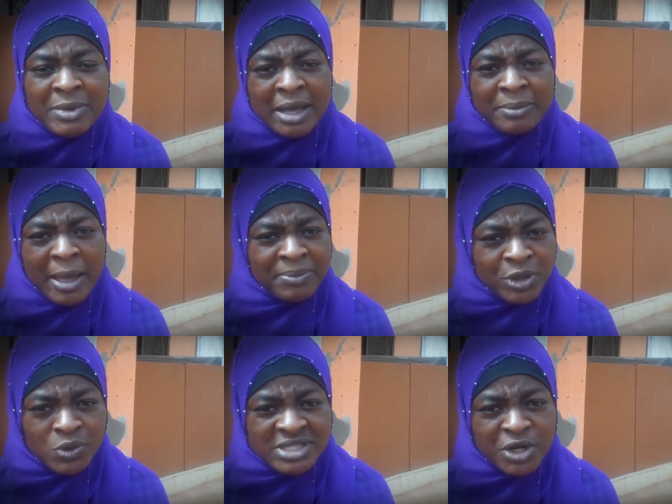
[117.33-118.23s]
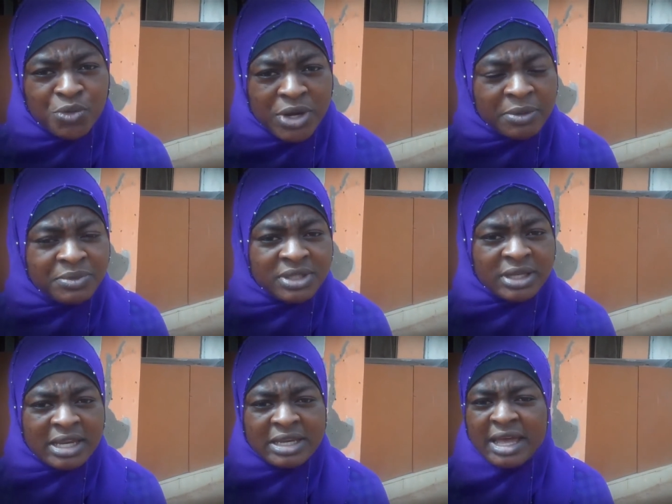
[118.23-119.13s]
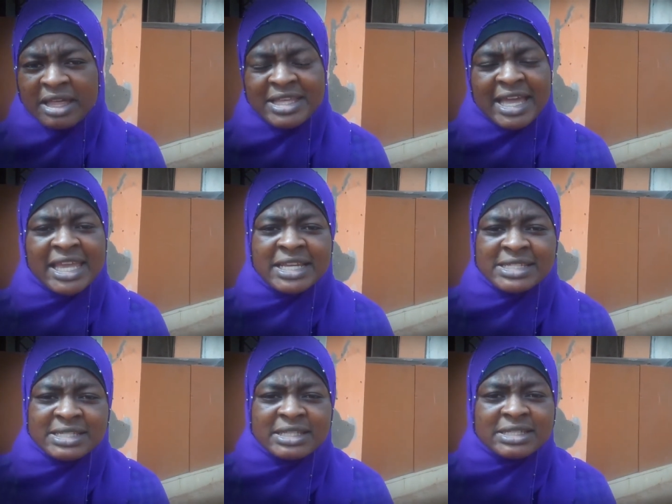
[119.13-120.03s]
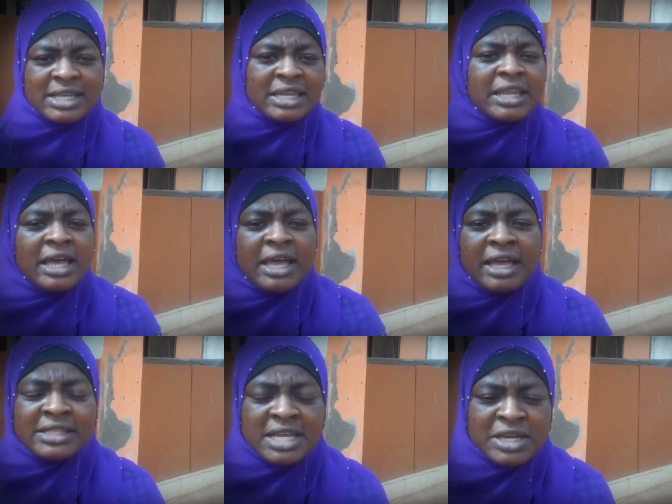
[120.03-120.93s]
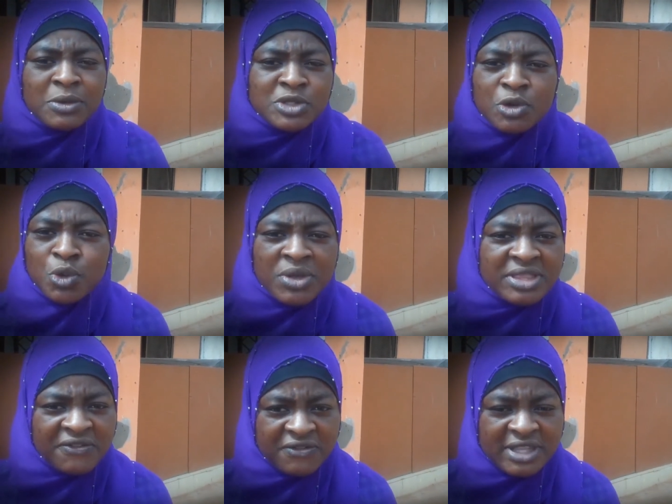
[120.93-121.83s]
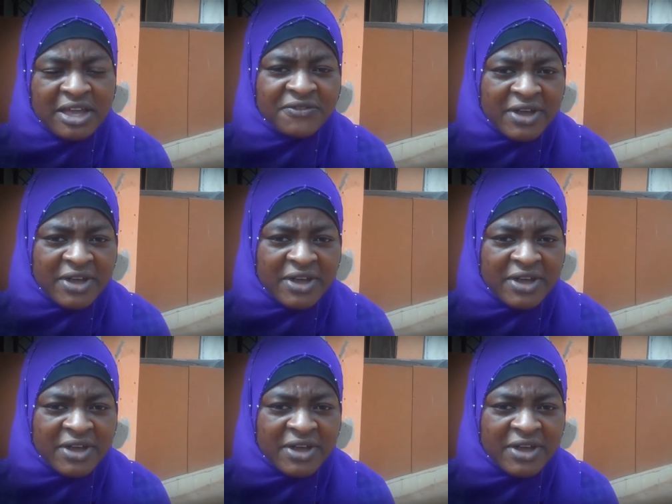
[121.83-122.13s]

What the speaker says: some are abused and raped, and their kids turn out not knowing their